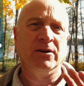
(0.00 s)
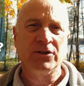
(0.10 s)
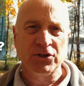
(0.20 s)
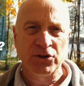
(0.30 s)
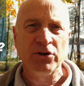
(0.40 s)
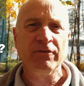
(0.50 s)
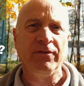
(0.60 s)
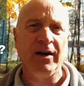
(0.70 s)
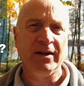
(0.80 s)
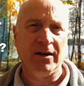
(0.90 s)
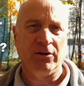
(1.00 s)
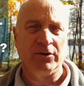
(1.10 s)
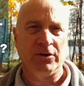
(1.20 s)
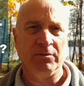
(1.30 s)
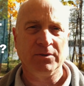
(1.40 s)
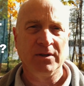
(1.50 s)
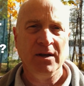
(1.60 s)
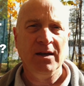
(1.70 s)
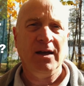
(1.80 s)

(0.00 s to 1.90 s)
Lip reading: are certified aerodromes.